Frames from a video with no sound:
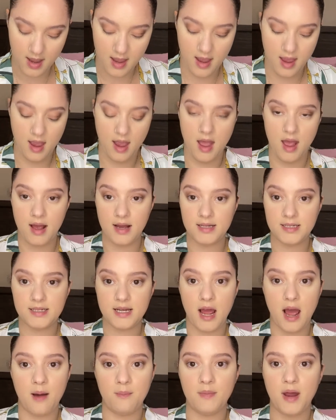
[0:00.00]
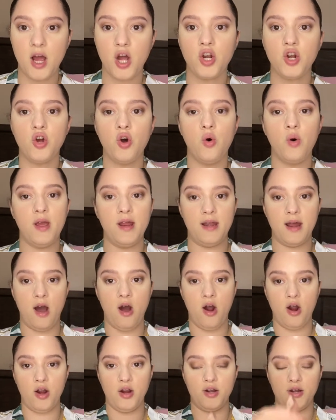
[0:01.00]
And I'm not gonna go in
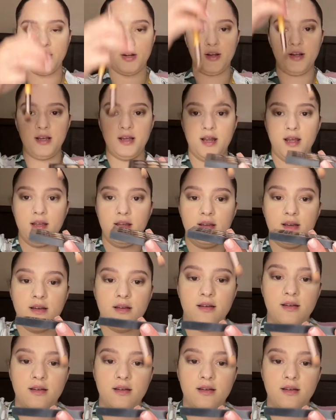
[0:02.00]
hard, like,